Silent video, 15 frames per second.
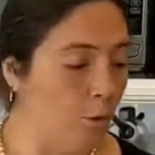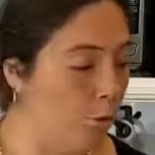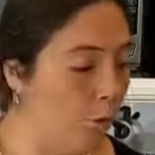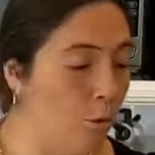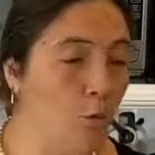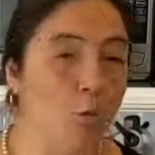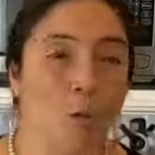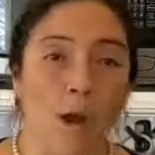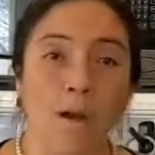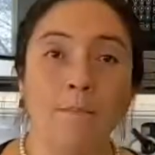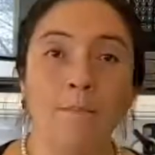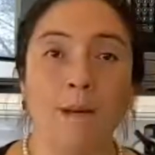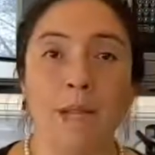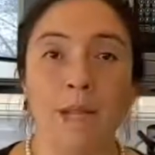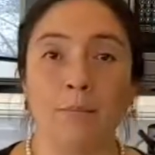Do
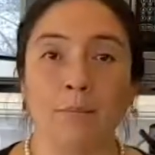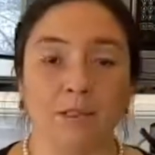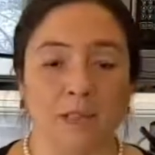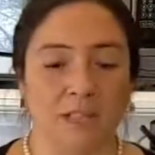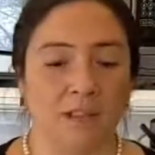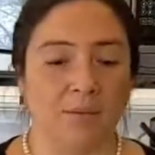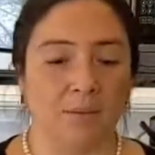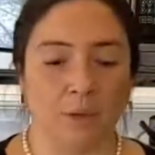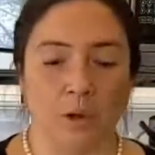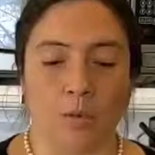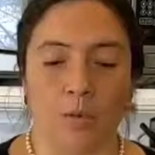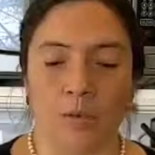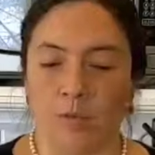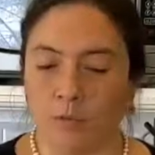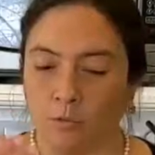one bread with the
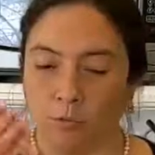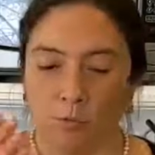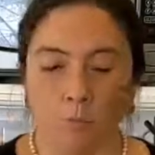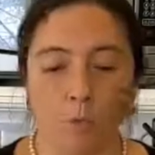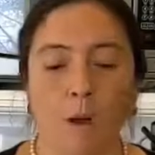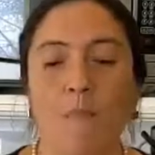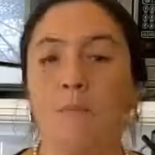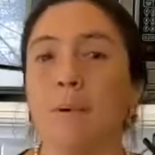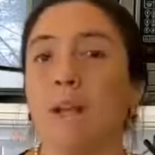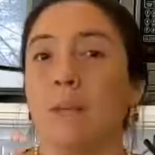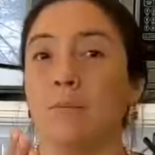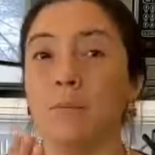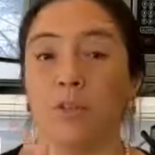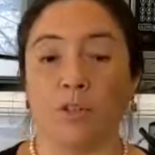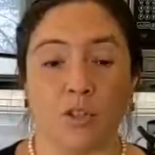leftovers, do one
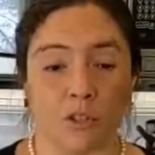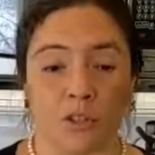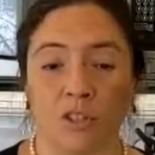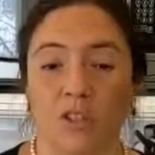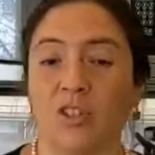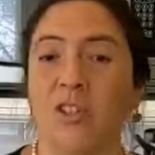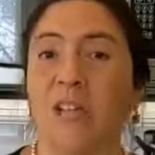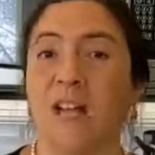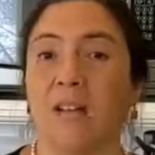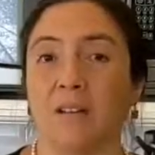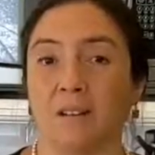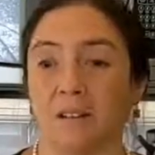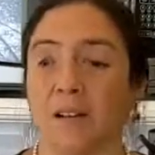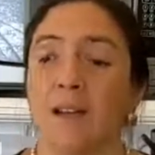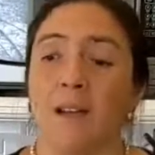bread with just the
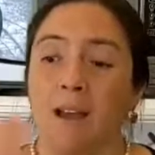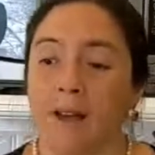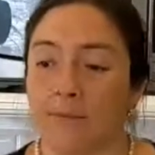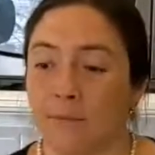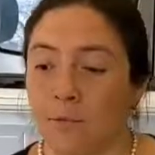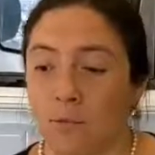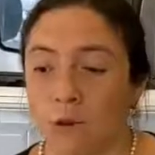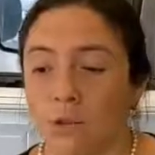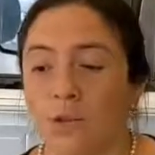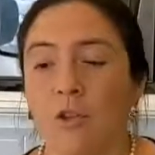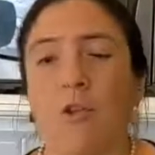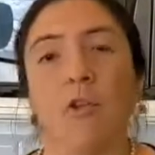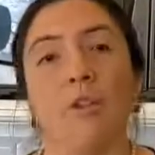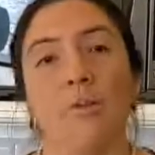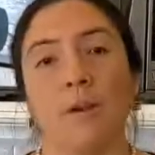starter, and do
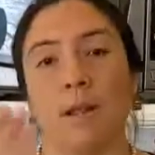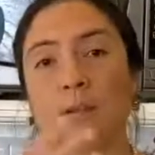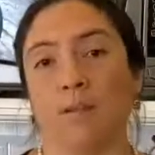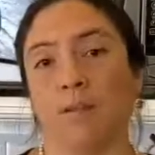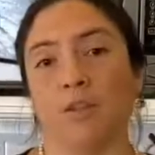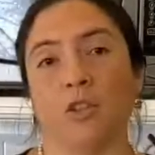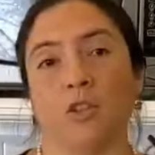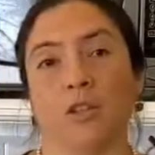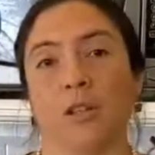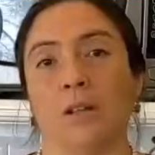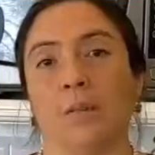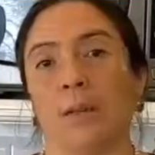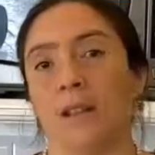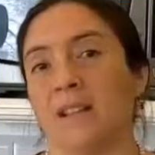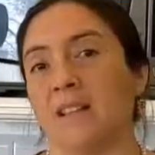another bread with just
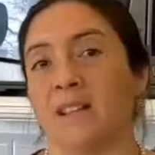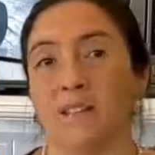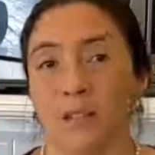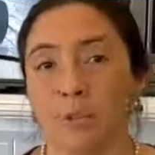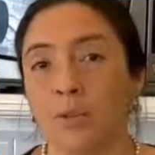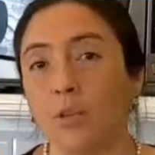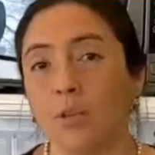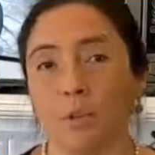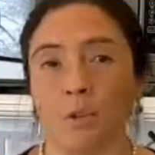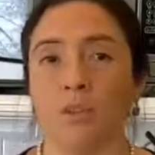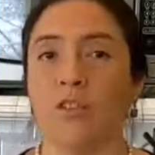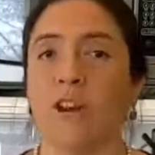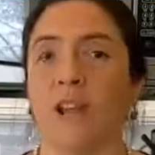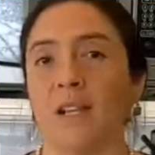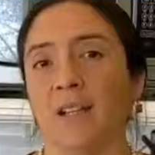levain. And see which one
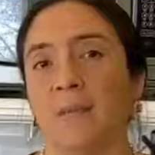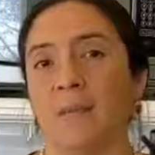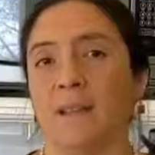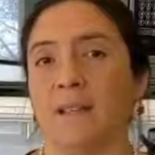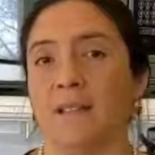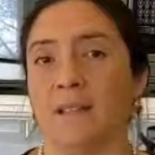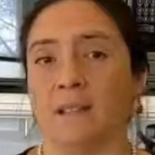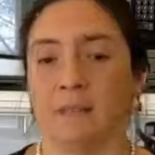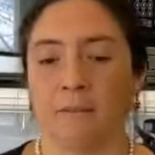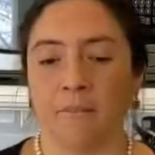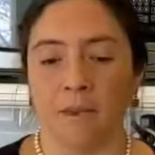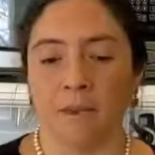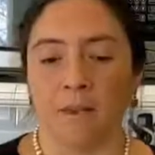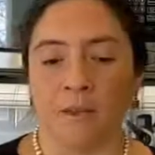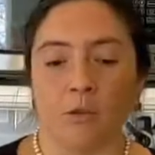you like the best.
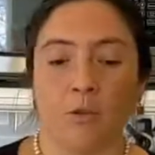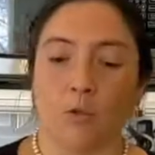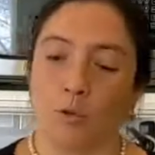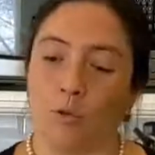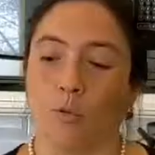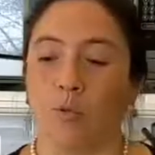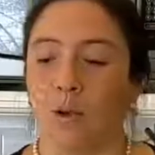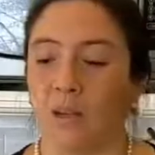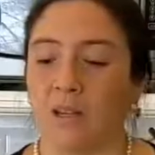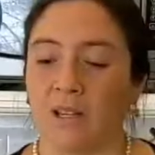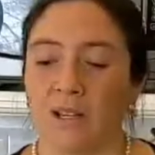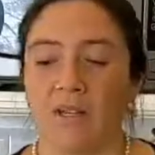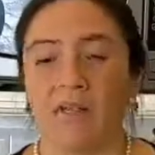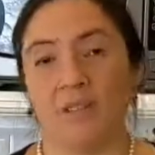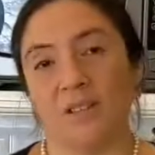Do you want to
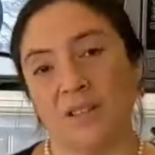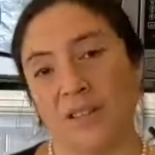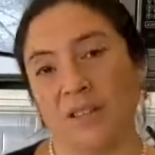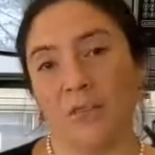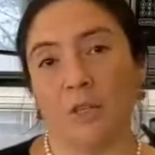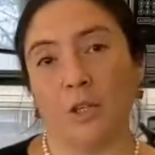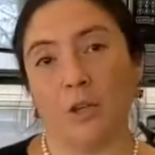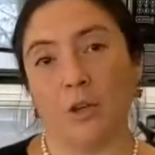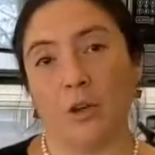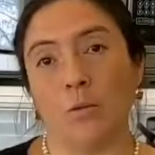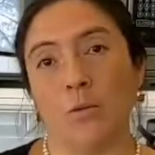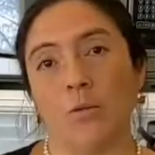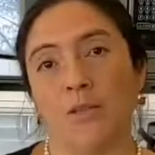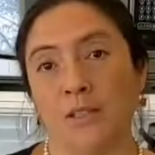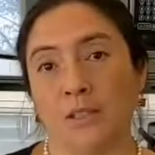give yourself the
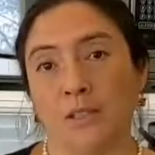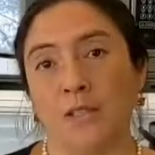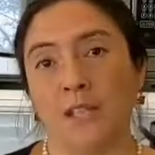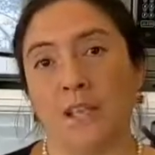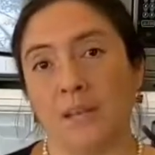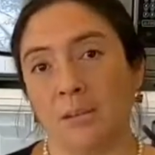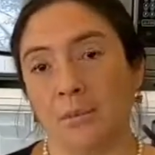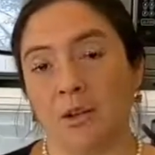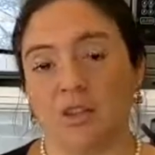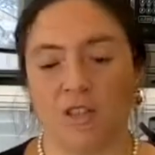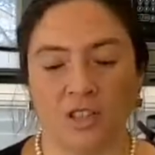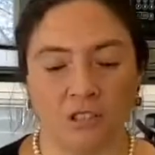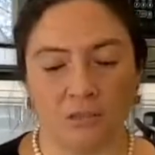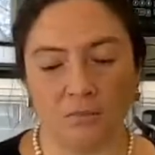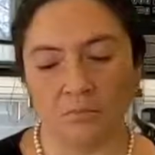job of the 3-day
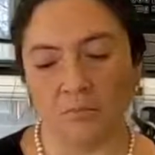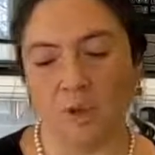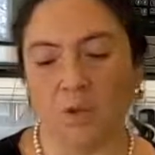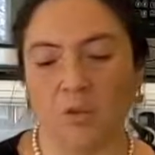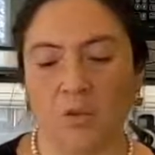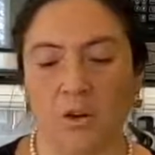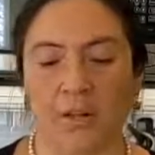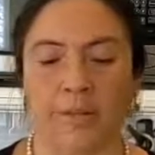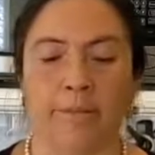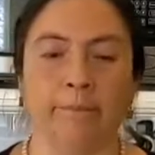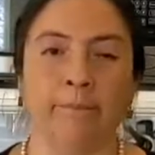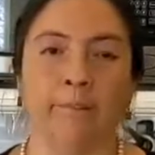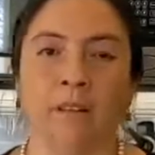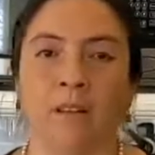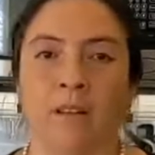process? Go for it.
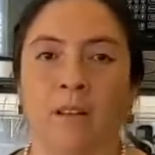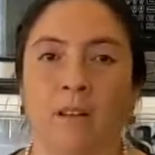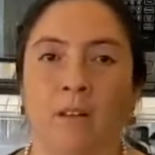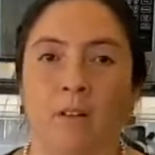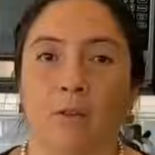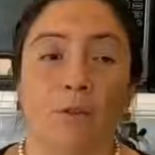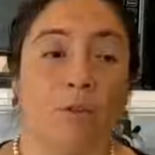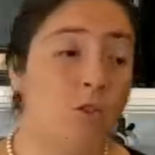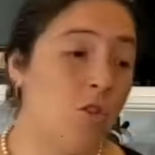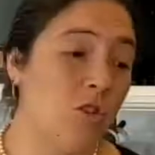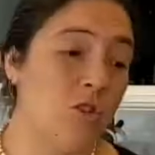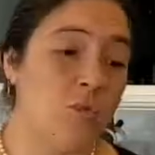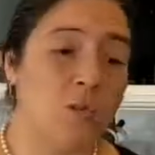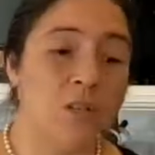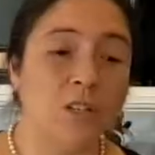Do you
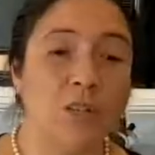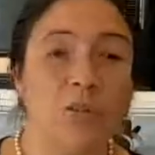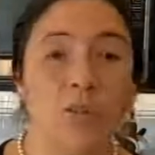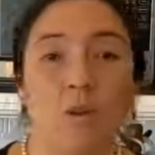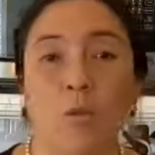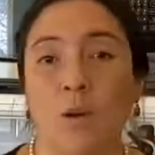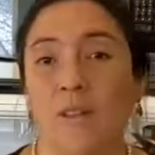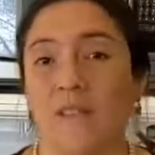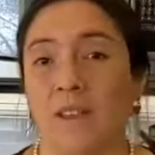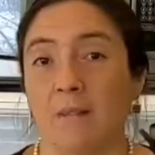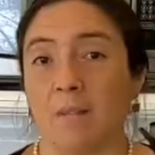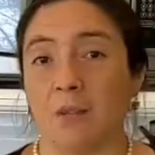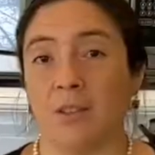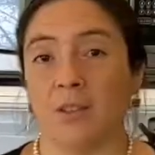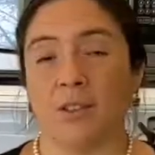just want to do the
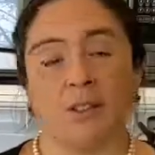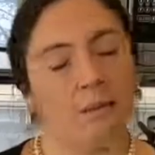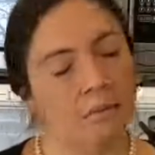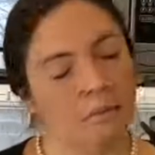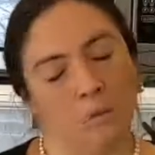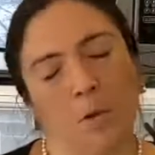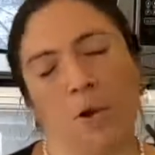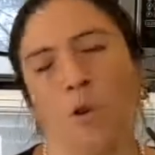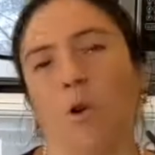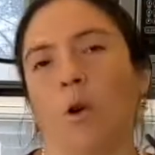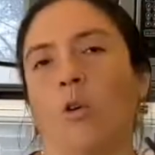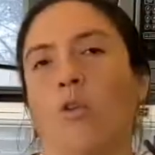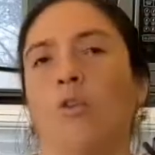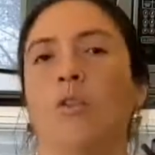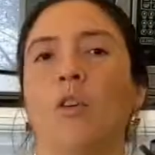1-day process?
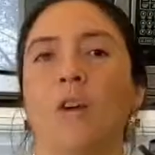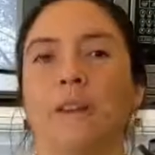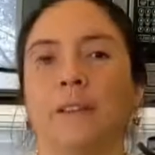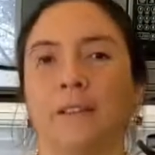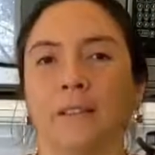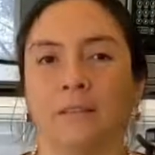Go for it.